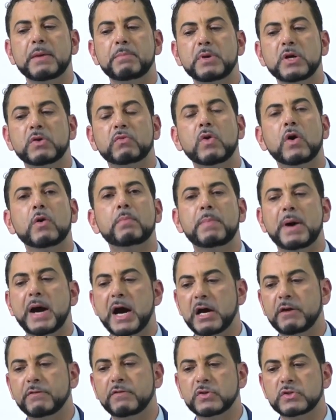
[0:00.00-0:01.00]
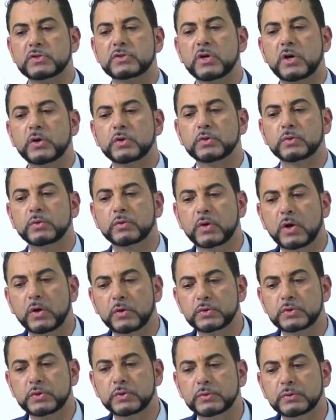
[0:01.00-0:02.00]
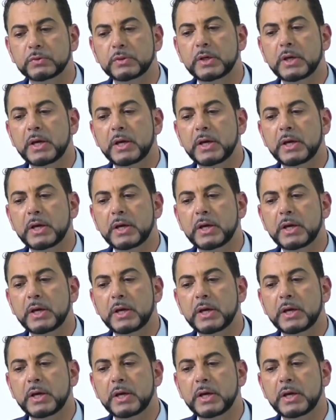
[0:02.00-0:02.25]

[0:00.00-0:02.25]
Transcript: a big role, part of your social, cultural,